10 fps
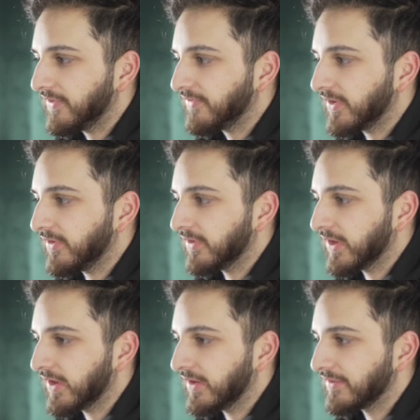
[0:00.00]
50
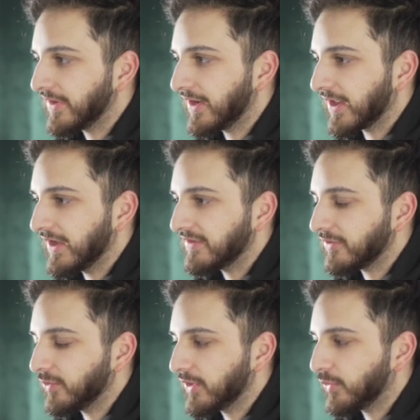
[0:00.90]
Luna
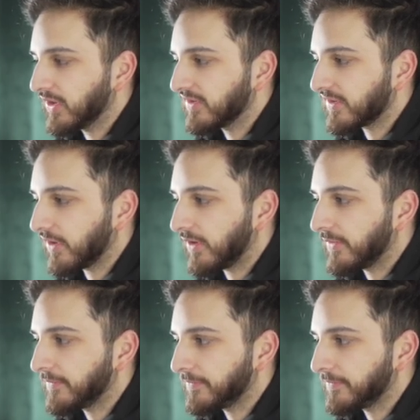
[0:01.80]
delegated with OneStar.